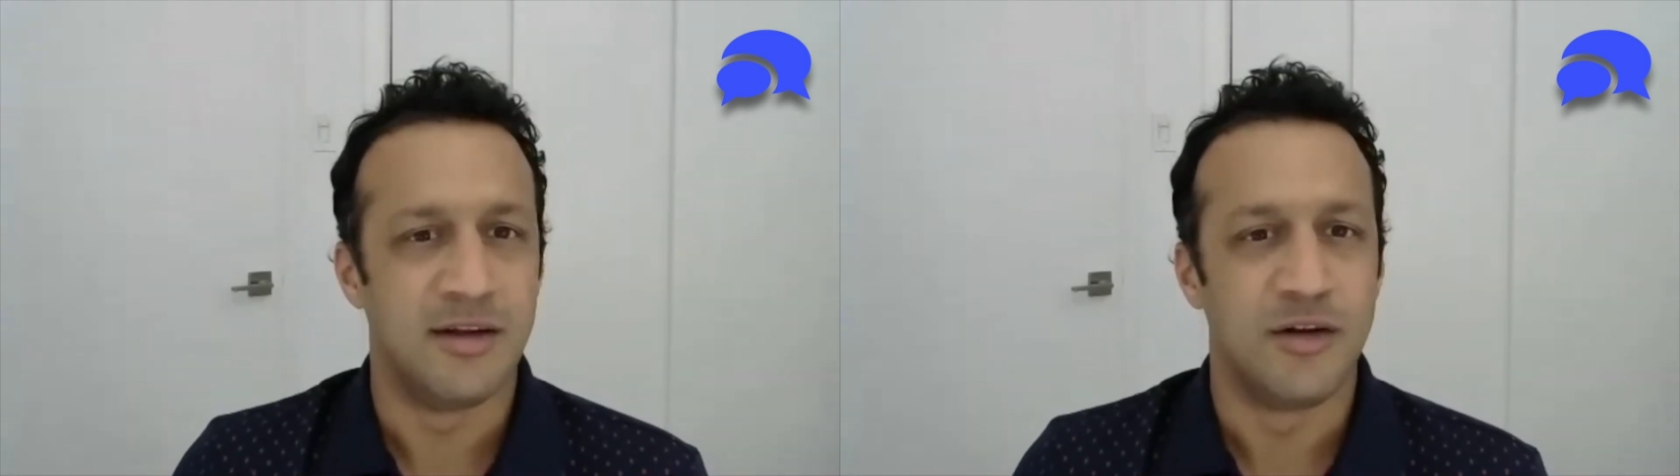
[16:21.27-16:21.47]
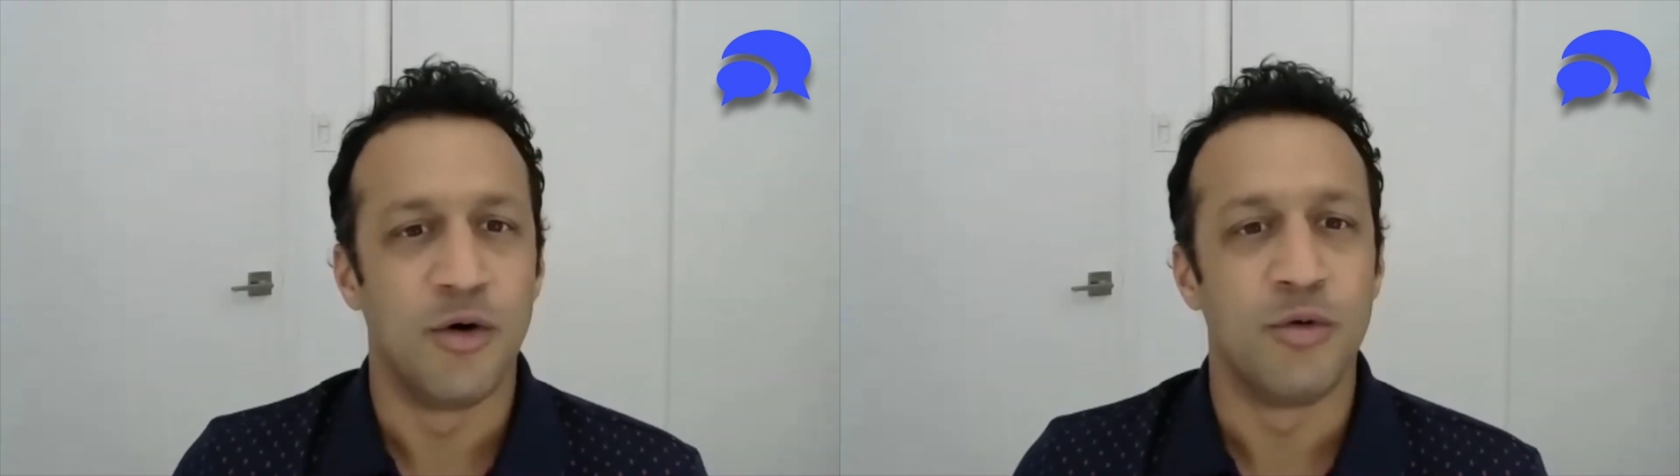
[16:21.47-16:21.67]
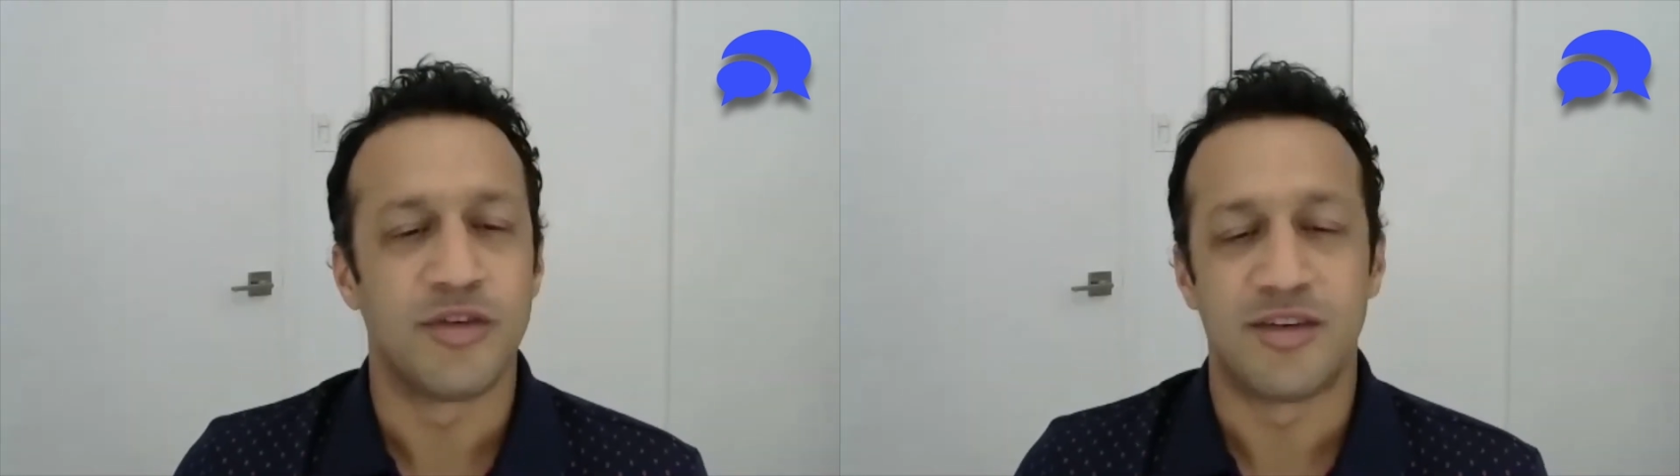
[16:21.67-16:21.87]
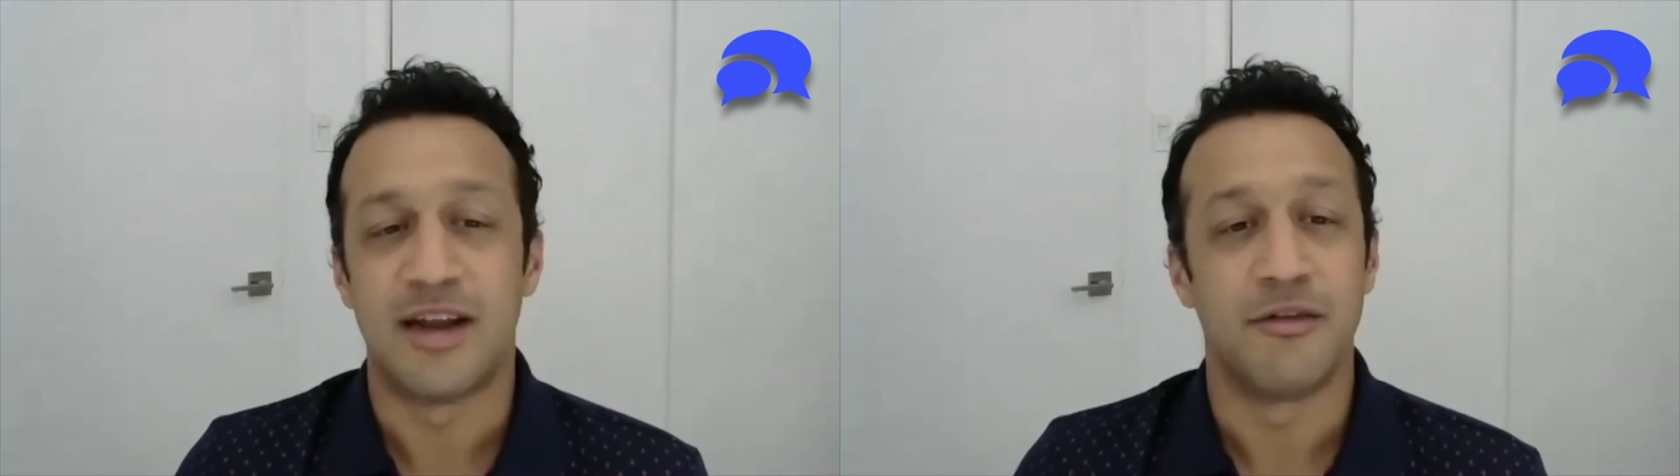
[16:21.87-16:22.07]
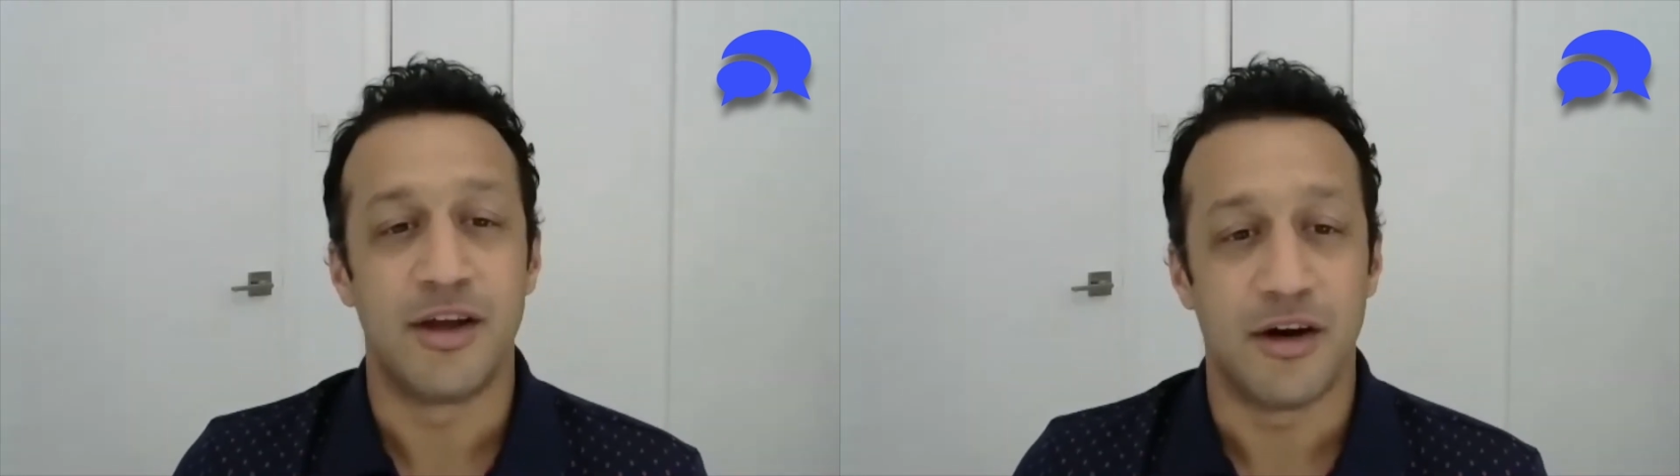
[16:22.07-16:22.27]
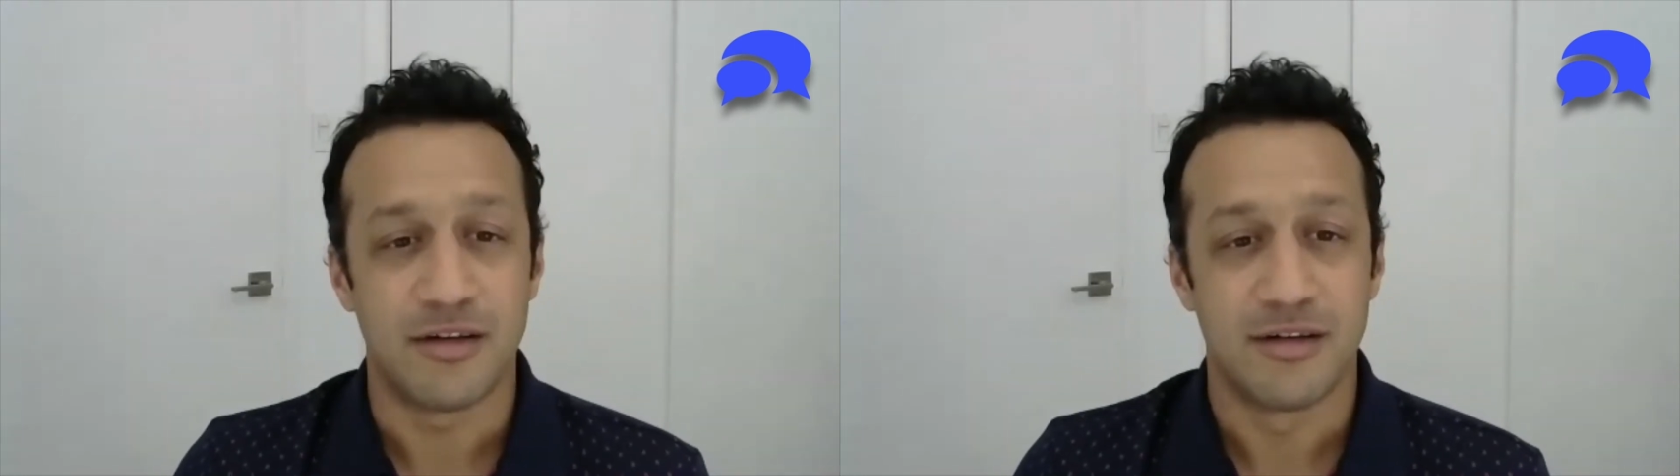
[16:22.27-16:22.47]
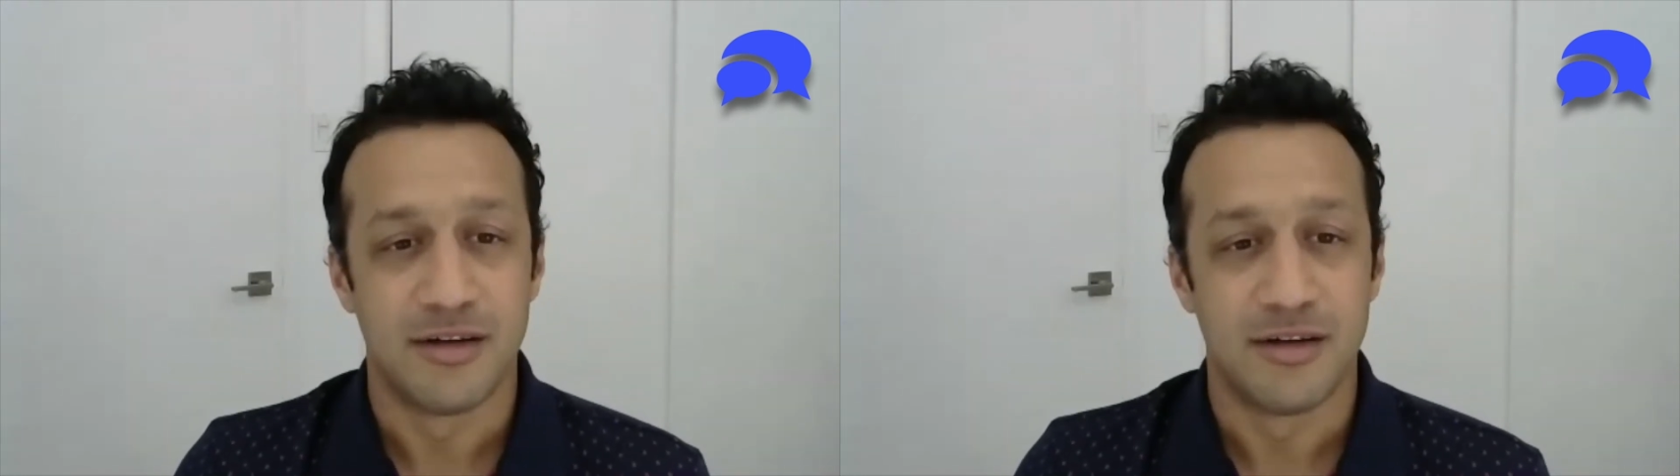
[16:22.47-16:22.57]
known state of the art.